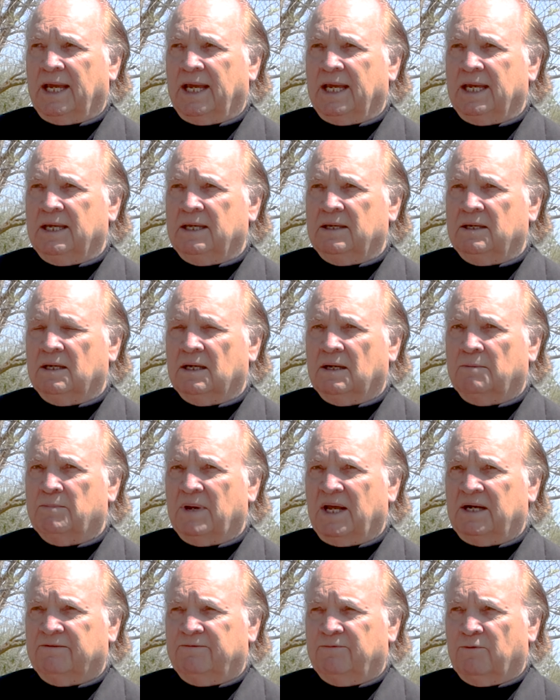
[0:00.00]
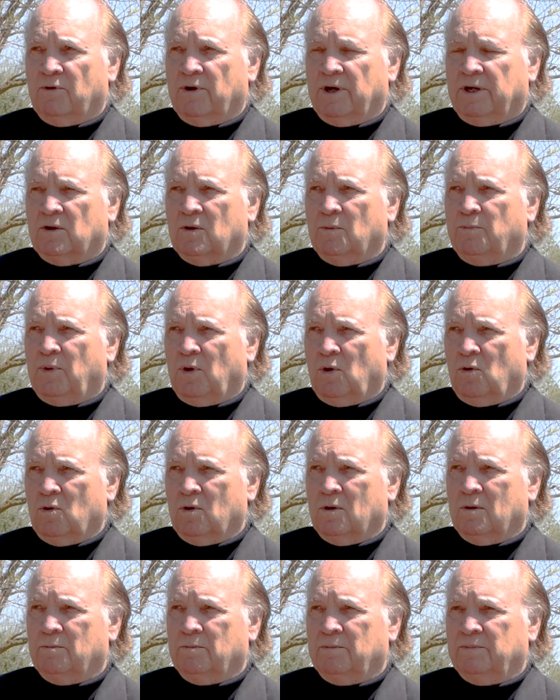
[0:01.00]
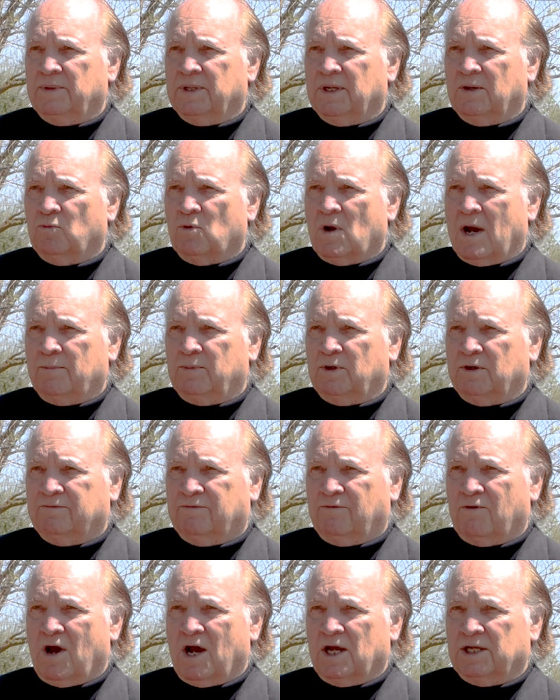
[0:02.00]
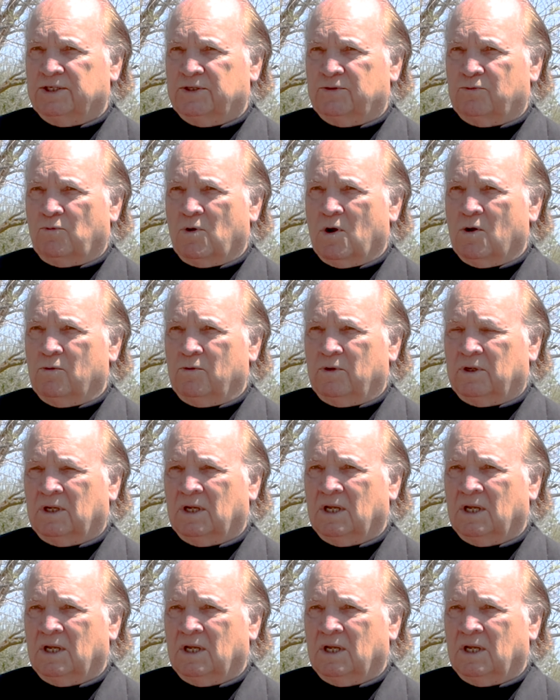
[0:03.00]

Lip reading: a metaphorical poem that Robert Frost wrote.